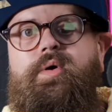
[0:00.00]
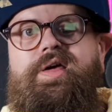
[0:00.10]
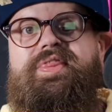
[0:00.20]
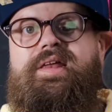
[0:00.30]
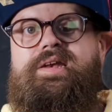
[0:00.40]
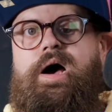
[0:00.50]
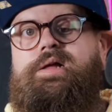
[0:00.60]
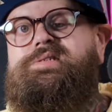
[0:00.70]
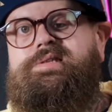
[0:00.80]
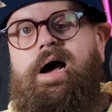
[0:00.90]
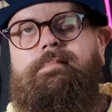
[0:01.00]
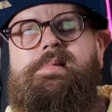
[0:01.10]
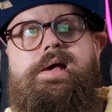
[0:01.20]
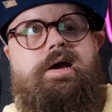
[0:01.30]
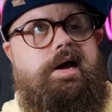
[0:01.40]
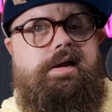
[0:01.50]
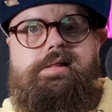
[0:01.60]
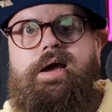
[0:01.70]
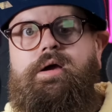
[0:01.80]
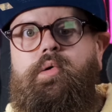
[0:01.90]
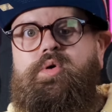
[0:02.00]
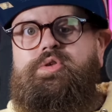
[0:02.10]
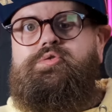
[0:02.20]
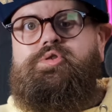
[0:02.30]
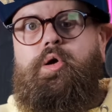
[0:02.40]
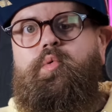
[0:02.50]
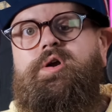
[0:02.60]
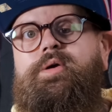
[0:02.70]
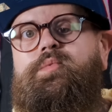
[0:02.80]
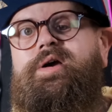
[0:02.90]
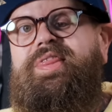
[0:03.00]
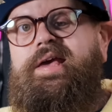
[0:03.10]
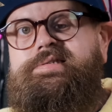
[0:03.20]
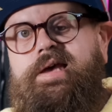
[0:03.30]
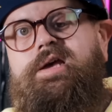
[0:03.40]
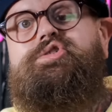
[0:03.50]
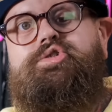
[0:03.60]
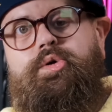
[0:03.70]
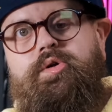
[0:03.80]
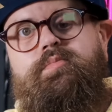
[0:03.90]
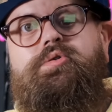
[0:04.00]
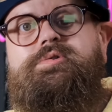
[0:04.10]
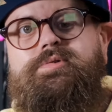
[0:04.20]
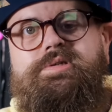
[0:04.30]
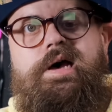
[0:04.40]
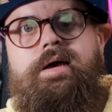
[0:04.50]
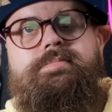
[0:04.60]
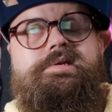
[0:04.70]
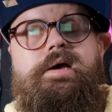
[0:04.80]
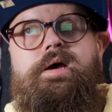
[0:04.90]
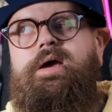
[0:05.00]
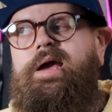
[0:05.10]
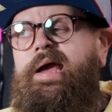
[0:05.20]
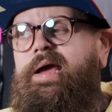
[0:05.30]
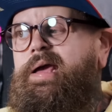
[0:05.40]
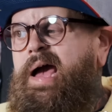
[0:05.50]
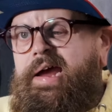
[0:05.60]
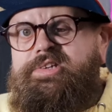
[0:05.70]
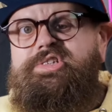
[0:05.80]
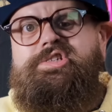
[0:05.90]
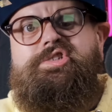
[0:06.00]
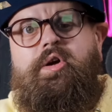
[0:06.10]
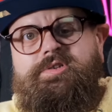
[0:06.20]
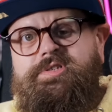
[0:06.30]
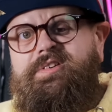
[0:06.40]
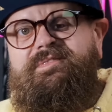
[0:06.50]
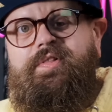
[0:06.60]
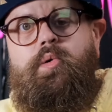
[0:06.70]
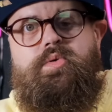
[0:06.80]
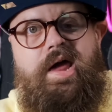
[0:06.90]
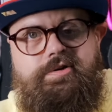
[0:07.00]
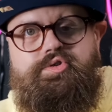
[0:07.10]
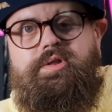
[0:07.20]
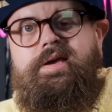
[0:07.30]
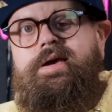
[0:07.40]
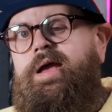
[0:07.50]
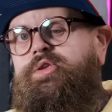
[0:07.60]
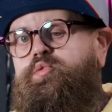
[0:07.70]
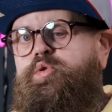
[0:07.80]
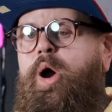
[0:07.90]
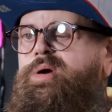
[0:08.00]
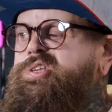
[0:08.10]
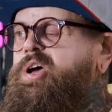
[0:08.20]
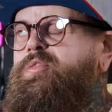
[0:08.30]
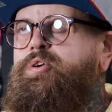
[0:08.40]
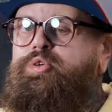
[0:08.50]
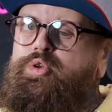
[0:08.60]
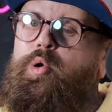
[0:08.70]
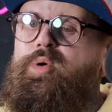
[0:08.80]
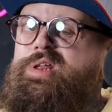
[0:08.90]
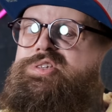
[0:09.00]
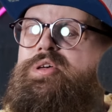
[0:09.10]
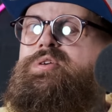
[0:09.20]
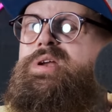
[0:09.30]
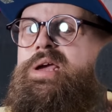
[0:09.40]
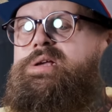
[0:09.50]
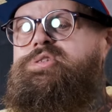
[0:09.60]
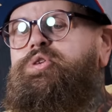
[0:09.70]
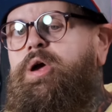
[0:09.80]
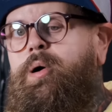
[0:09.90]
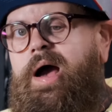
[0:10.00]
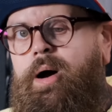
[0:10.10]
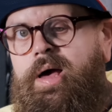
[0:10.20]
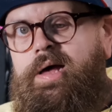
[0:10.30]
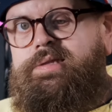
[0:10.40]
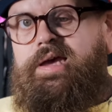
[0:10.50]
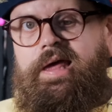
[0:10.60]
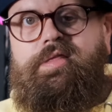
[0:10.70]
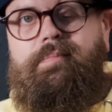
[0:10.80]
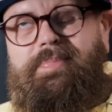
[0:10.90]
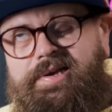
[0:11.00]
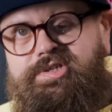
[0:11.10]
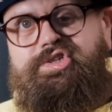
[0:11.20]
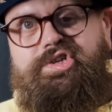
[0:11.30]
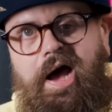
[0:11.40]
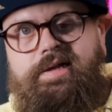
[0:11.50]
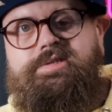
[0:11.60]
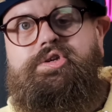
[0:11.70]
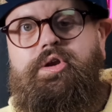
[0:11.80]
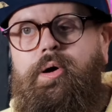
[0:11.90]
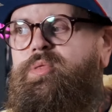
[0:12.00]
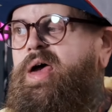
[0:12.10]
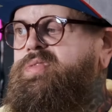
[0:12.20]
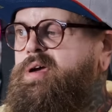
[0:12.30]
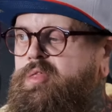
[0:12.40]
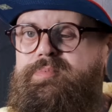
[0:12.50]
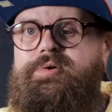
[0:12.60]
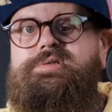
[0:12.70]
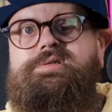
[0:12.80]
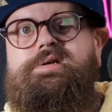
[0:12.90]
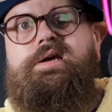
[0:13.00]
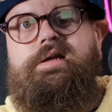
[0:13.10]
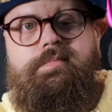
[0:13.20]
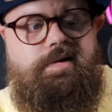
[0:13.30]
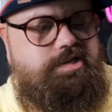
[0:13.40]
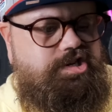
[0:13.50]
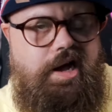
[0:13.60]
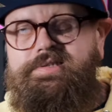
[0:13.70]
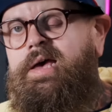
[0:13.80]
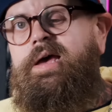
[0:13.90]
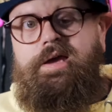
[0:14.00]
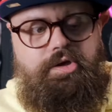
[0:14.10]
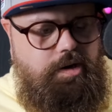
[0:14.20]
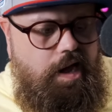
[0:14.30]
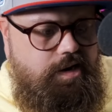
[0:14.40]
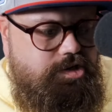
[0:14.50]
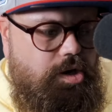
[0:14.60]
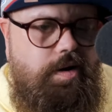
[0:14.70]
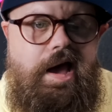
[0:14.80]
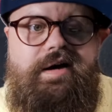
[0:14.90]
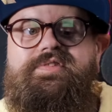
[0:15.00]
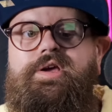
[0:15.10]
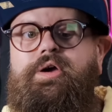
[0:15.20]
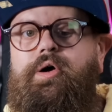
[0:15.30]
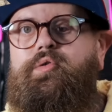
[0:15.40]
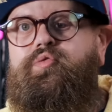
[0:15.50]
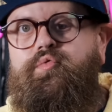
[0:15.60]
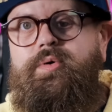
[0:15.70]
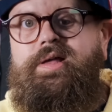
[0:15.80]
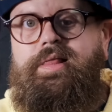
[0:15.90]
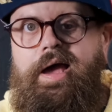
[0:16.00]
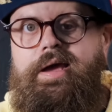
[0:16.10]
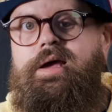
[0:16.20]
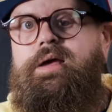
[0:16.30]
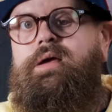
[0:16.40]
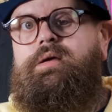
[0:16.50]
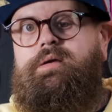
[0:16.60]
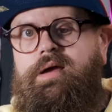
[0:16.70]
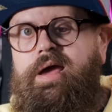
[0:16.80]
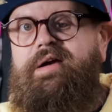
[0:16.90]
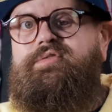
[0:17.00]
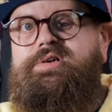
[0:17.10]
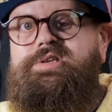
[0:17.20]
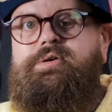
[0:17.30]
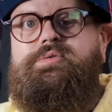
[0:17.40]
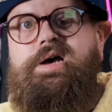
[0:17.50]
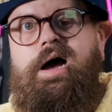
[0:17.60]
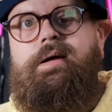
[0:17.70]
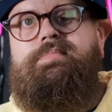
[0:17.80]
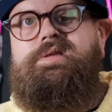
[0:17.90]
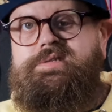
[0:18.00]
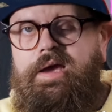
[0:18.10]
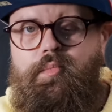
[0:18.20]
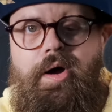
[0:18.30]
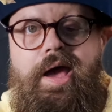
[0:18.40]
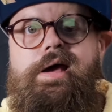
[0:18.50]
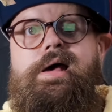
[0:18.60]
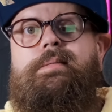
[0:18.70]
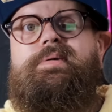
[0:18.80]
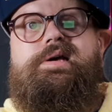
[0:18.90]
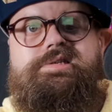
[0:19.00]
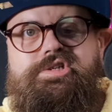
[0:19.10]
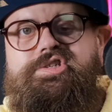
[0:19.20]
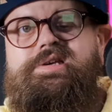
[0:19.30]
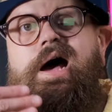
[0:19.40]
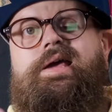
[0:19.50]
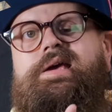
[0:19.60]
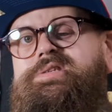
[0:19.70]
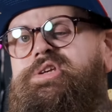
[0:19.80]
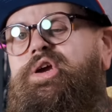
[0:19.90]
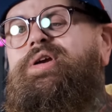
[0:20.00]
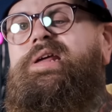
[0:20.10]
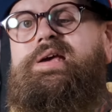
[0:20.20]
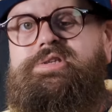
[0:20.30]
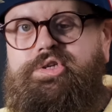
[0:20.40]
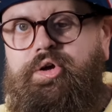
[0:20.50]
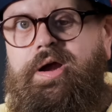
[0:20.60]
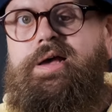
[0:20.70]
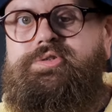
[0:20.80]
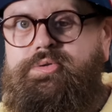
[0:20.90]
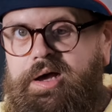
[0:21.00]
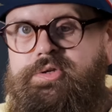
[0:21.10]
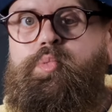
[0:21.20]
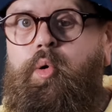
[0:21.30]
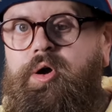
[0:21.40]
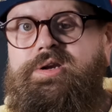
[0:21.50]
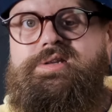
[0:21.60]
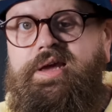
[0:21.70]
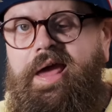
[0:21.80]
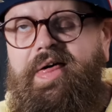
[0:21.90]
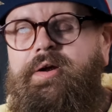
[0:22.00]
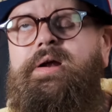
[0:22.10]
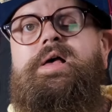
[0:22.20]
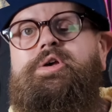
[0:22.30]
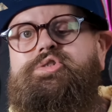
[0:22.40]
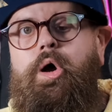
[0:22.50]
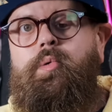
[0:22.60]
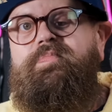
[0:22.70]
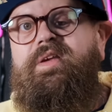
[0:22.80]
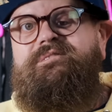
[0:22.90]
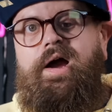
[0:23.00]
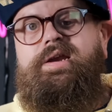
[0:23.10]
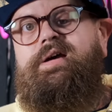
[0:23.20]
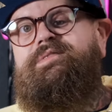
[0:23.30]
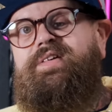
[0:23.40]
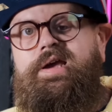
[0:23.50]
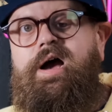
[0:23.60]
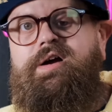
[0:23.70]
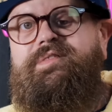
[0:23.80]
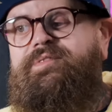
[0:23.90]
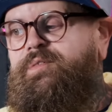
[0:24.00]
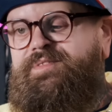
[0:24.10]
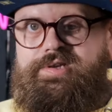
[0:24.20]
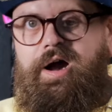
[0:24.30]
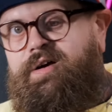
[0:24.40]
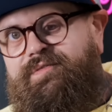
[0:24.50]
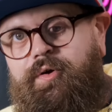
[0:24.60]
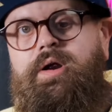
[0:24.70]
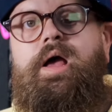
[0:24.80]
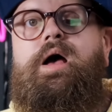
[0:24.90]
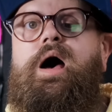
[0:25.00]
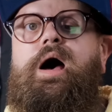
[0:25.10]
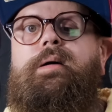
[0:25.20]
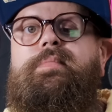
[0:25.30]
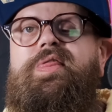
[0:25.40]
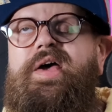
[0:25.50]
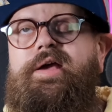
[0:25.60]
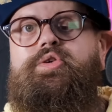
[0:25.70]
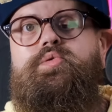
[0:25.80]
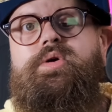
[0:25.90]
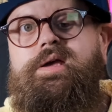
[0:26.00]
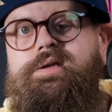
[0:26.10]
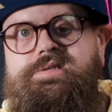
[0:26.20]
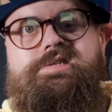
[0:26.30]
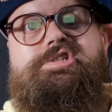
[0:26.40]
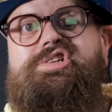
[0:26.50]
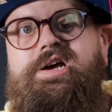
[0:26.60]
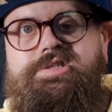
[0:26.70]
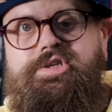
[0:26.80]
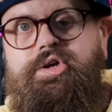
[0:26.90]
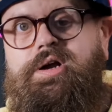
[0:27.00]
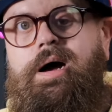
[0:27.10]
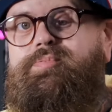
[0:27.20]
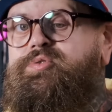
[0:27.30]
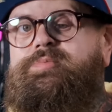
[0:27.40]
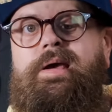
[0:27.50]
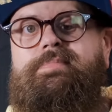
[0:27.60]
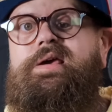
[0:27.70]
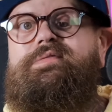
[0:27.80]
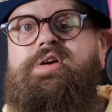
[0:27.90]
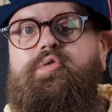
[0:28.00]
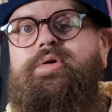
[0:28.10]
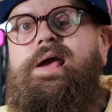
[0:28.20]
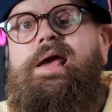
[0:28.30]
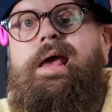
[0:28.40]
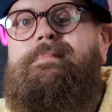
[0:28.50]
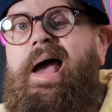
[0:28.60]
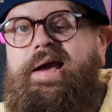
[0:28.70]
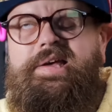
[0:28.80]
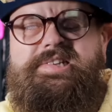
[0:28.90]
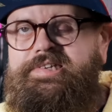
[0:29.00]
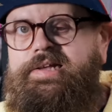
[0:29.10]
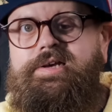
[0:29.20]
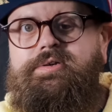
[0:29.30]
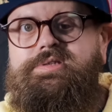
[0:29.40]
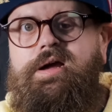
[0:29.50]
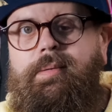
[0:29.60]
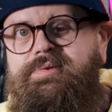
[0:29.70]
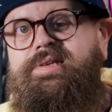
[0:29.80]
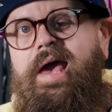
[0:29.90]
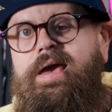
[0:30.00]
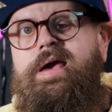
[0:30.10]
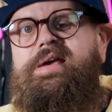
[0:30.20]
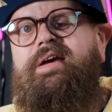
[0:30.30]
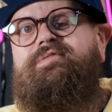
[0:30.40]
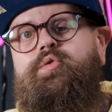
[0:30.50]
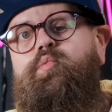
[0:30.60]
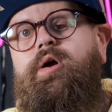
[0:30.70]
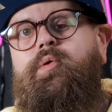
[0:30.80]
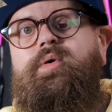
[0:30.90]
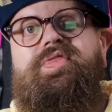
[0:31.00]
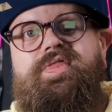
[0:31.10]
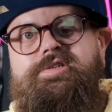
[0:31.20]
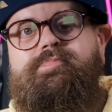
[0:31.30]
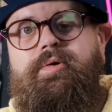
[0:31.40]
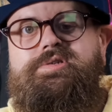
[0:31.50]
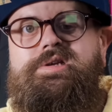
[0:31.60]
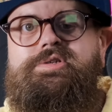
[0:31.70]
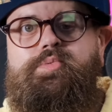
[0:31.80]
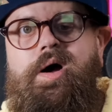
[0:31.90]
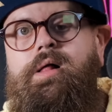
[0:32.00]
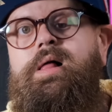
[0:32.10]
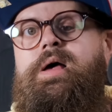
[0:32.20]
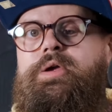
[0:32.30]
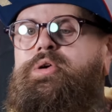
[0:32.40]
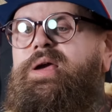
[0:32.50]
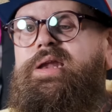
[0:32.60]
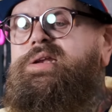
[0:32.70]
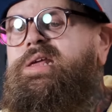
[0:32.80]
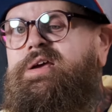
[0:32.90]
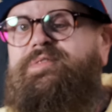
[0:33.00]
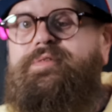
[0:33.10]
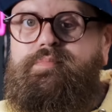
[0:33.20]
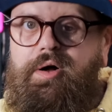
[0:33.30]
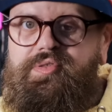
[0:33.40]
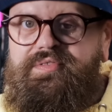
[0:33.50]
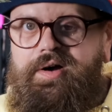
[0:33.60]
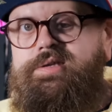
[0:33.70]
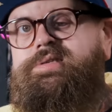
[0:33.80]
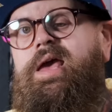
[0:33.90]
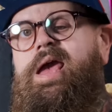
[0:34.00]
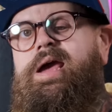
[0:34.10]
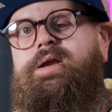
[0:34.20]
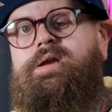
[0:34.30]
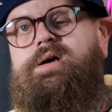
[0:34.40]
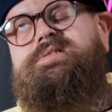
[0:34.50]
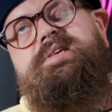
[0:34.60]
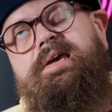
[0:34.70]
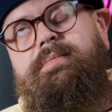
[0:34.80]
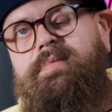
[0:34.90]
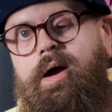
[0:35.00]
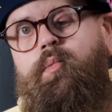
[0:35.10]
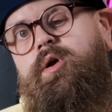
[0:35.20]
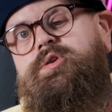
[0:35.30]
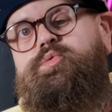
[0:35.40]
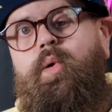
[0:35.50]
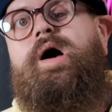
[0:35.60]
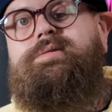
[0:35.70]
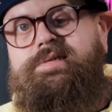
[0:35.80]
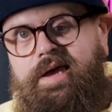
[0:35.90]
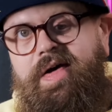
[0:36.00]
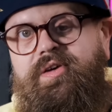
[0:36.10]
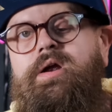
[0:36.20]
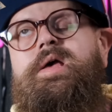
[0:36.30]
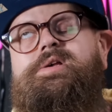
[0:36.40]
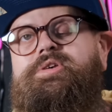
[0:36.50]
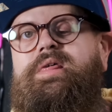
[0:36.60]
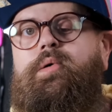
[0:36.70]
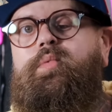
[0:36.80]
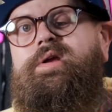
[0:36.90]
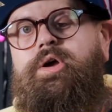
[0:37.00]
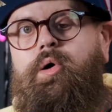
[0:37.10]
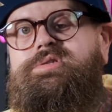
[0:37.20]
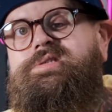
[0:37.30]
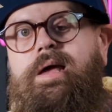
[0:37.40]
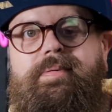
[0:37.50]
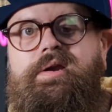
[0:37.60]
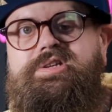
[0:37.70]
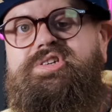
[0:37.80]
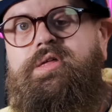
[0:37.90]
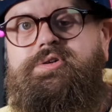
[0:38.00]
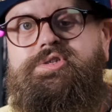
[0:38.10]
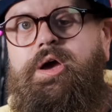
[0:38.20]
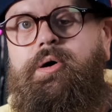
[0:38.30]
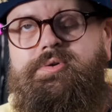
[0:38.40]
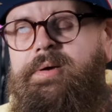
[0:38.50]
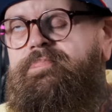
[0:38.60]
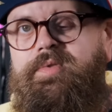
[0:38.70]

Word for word: with nonstop. Kind of like when you start working with a second shooter multiple times, it kind of just starts to flow naturally, and you know each other, you know what each other needs, you know how to get the best shots, you know that the other person's gonna get the best shots. You kind of don't have to go through it like every single time the same way, because it just got easier and easier as you guys worked together. So finding a videographer, photographer um, that you can suggest to your couples, maybe even create a package that tells the couples, hey, if you work with this person as well, you'll get a deal from both of us and a team that works well together so that we don't step on each other's toes.